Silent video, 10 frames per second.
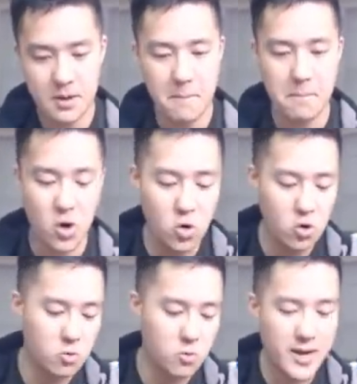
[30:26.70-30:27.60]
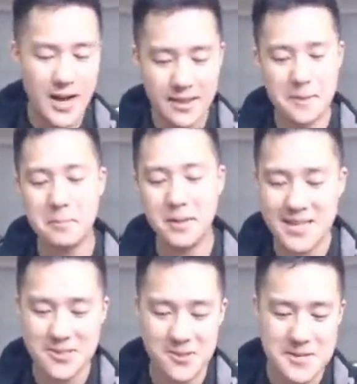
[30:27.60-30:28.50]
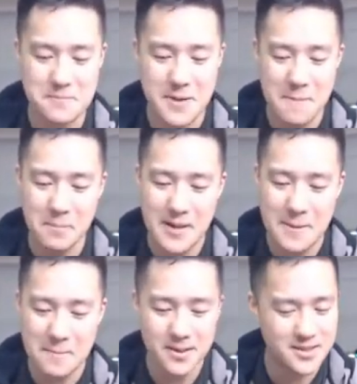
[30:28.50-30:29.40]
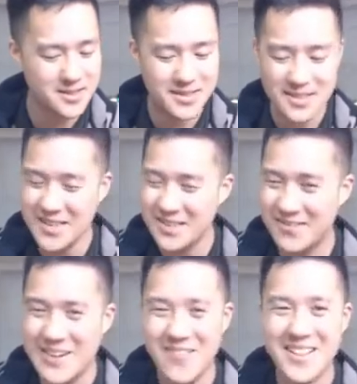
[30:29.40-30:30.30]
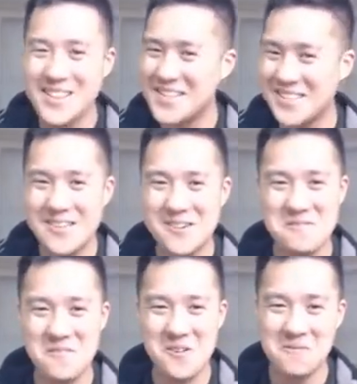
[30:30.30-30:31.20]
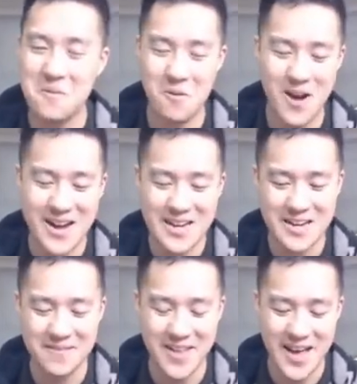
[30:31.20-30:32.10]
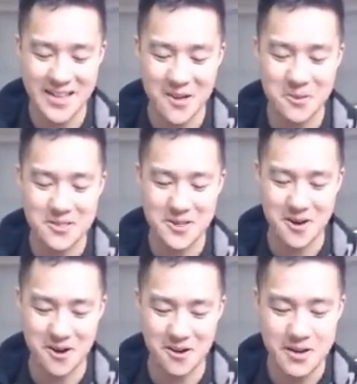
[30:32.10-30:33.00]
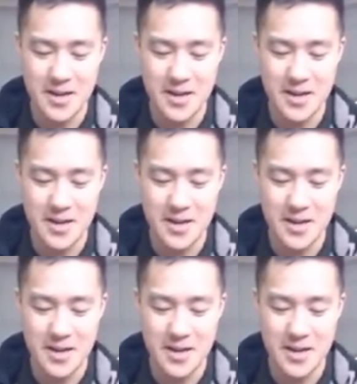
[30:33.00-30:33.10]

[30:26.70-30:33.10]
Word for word: Boom! We got the Blastoise Piplup. We want the secret variety of that, the alternate art.